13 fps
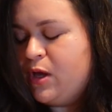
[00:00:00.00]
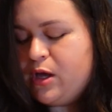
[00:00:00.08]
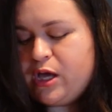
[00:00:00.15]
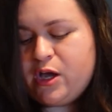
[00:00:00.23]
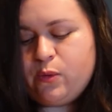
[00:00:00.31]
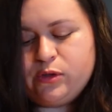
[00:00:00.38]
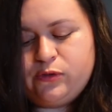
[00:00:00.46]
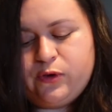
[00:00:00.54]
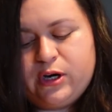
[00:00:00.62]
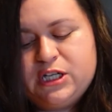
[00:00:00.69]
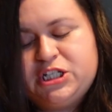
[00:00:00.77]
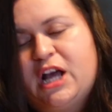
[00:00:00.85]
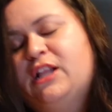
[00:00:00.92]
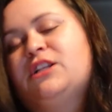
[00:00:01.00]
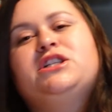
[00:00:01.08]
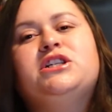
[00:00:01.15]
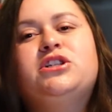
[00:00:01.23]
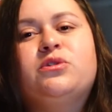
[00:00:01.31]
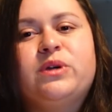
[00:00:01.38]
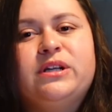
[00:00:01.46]
it was very
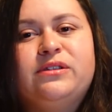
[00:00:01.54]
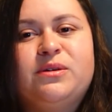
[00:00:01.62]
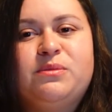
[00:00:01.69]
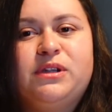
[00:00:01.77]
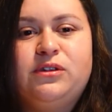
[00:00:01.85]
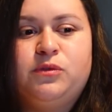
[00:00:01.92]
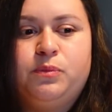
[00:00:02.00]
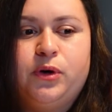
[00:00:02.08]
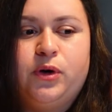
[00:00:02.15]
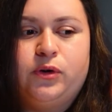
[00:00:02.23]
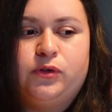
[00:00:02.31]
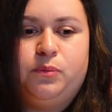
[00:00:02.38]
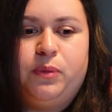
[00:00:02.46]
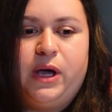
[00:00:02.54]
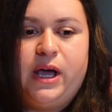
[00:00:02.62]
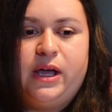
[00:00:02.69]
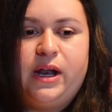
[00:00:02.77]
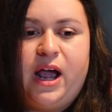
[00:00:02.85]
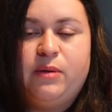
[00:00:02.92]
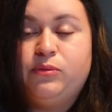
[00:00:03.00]
challenging to read some of these books,
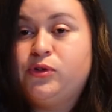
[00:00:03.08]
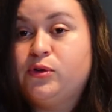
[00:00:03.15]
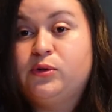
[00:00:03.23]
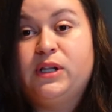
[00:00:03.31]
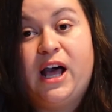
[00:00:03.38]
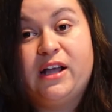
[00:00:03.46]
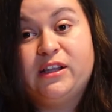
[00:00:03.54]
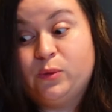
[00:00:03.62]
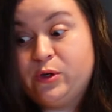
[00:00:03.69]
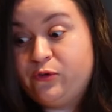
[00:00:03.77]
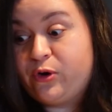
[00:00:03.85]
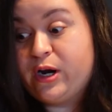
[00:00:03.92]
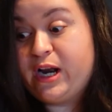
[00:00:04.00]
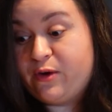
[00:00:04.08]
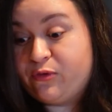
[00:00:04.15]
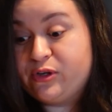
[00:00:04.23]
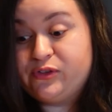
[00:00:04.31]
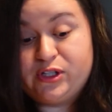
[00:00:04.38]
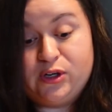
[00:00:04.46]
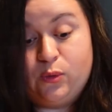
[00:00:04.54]
but I'm so glad that we've read every
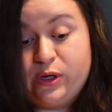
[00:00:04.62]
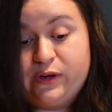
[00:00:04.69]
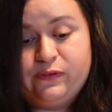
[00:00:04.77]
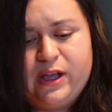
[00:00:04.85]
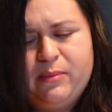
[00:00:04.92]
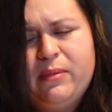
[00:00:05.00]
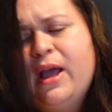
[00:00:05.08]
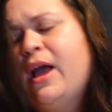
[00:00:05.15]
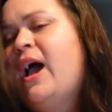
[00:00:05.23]
single one of them.